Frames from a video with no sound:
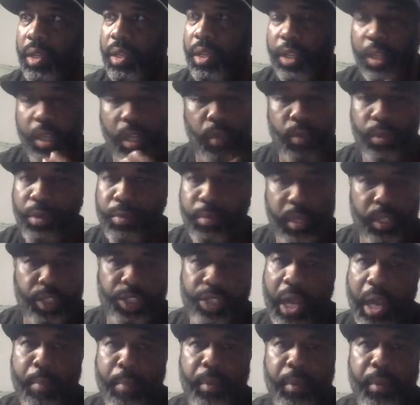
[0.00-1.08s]
we've been
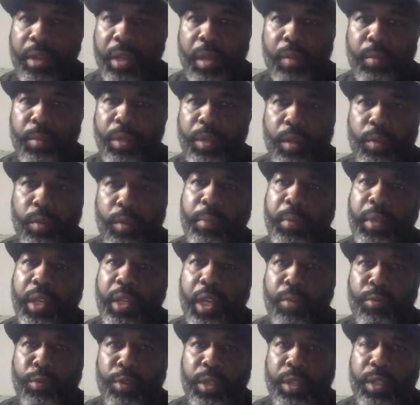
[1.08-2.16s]
chopping it up. We
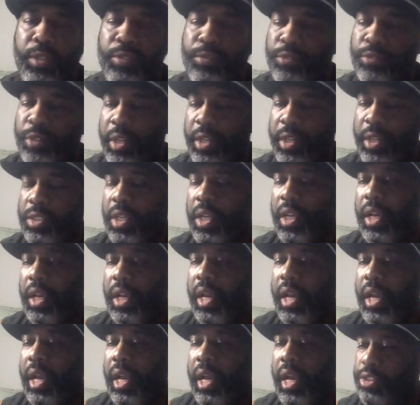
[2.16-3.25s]
became really good friends.
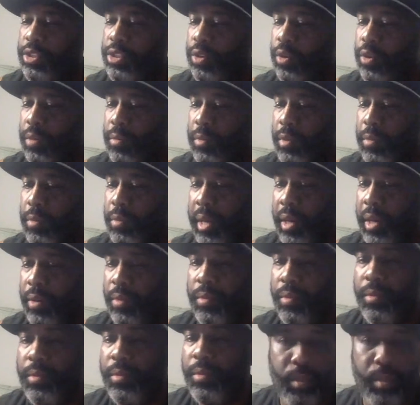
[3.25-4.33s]
I told him
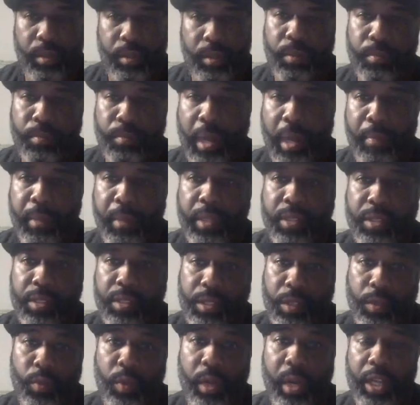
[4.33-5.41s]
about my business
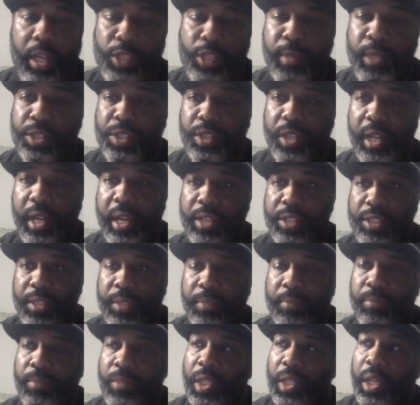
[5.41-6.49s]
and what I specialize in.
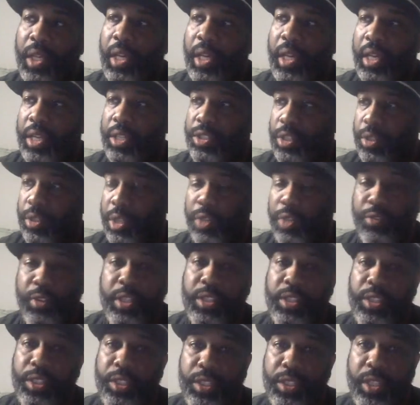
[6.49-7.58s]
And so he
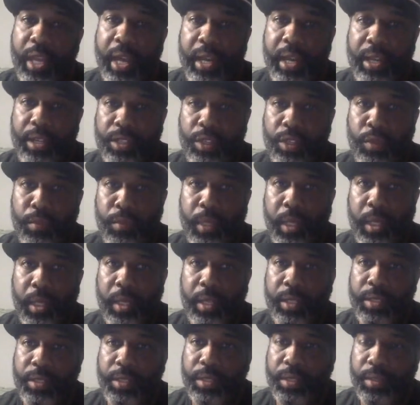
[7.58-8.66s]
recently just got his own
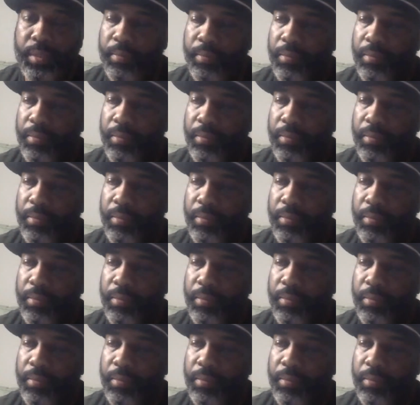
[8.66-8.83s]
place.